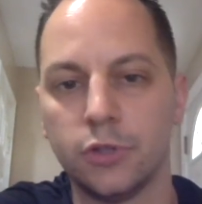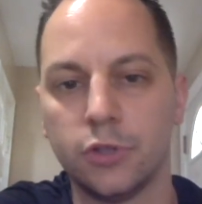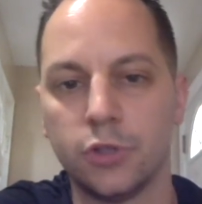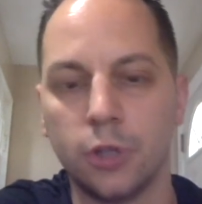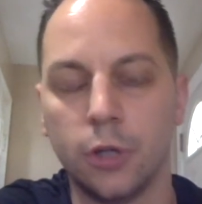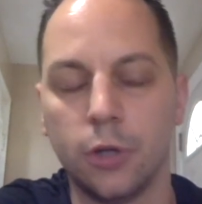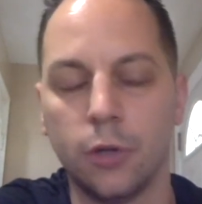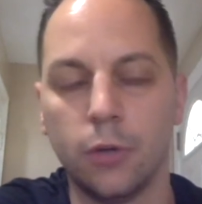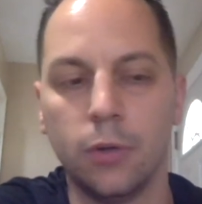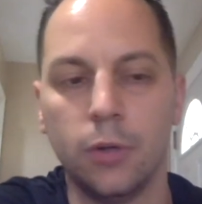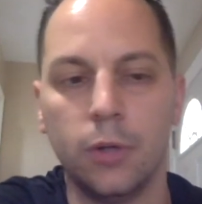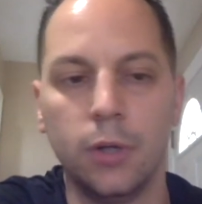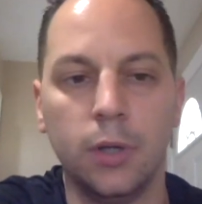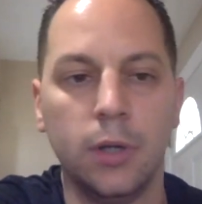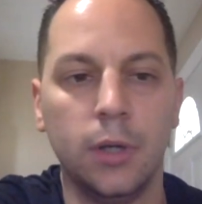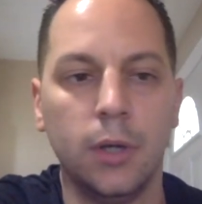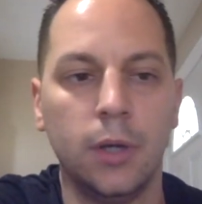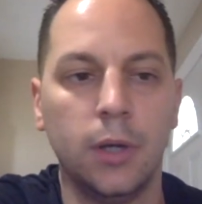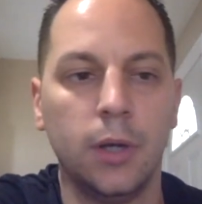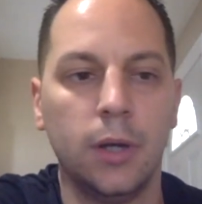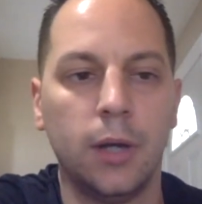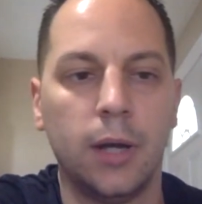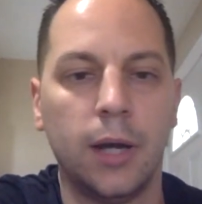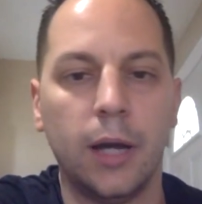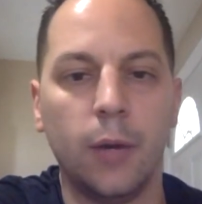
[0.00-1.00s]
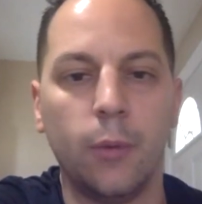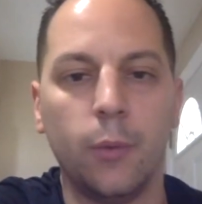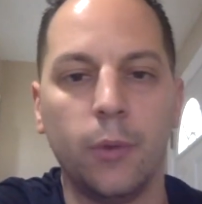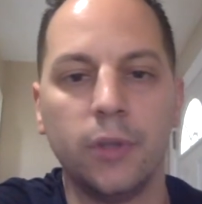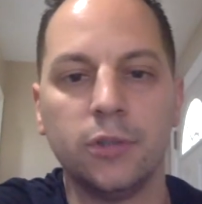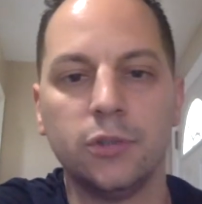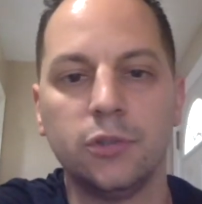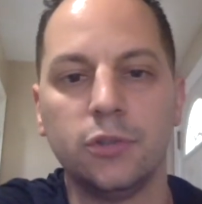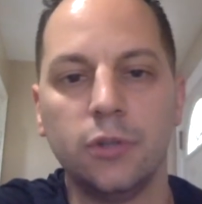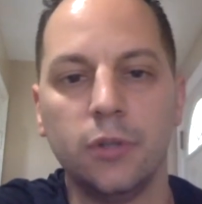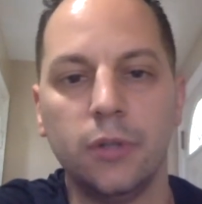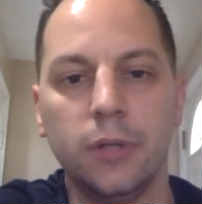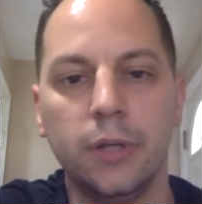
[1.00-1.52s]
So I
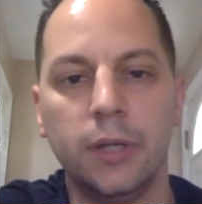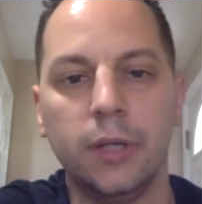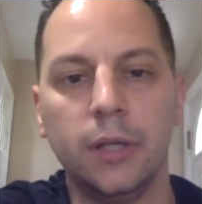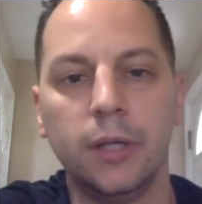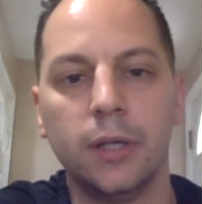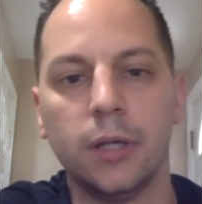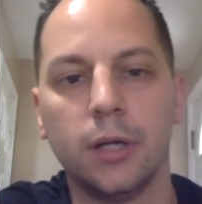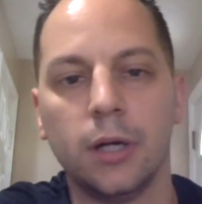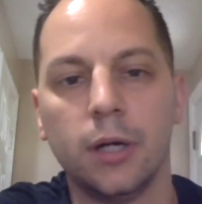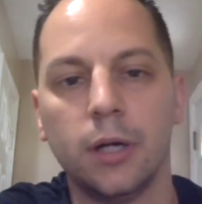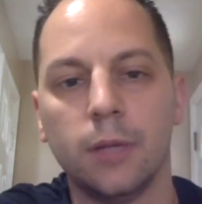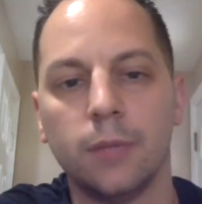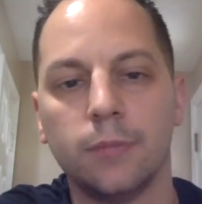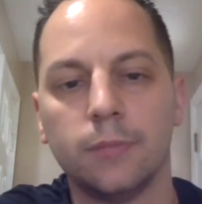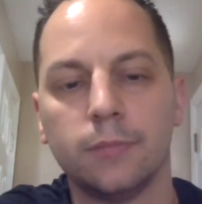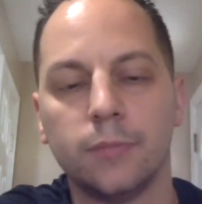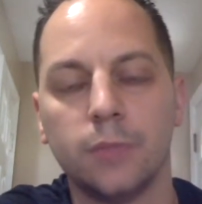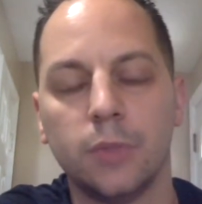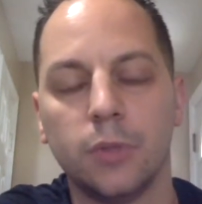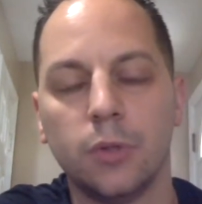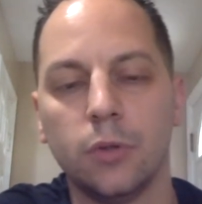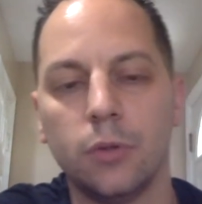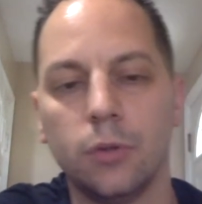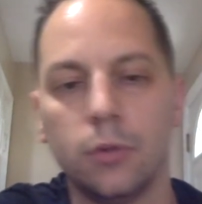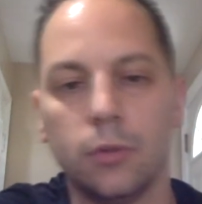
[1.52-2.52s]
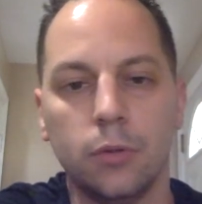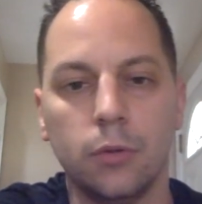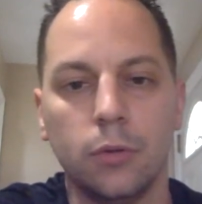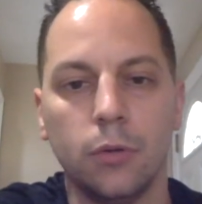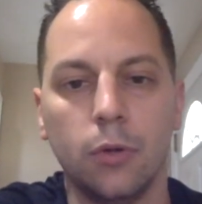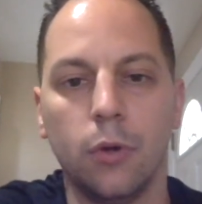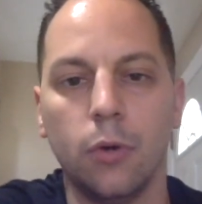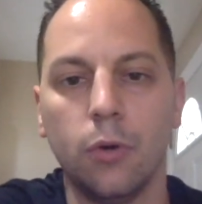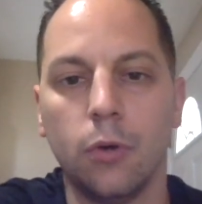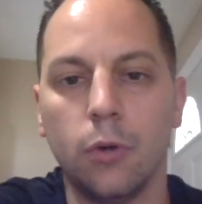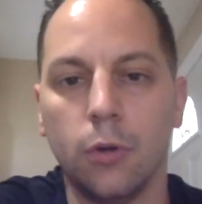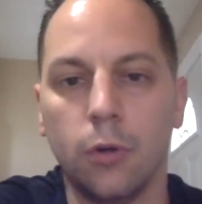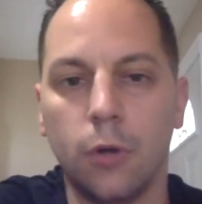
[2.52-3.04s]
went to the
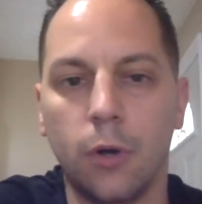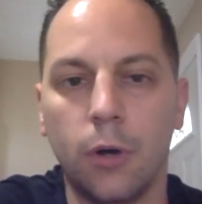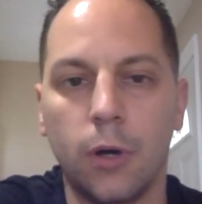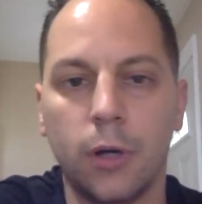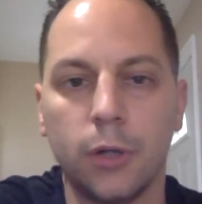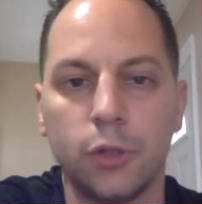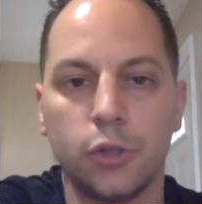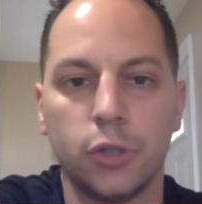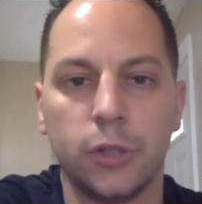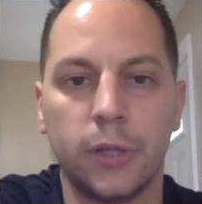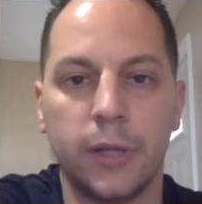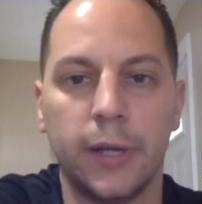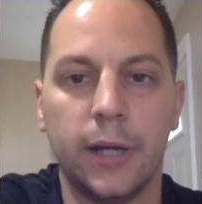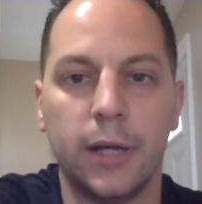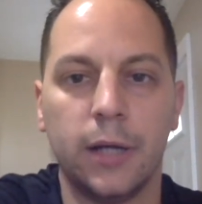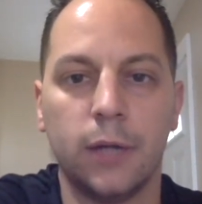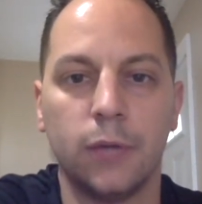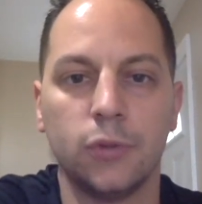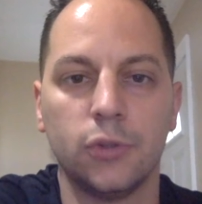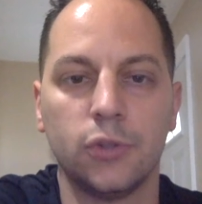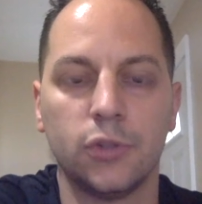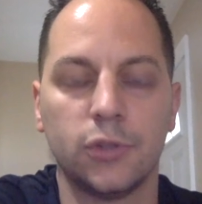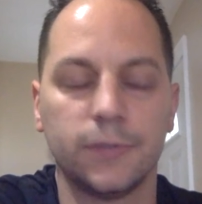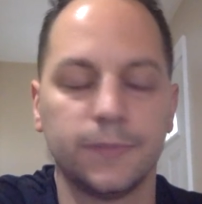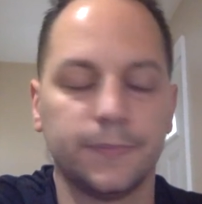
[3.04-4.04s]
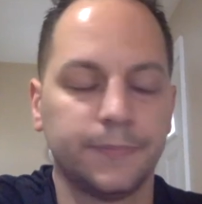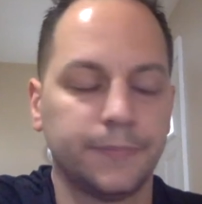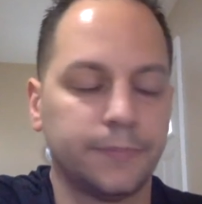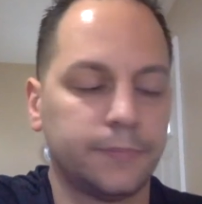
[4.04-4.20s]
local auction house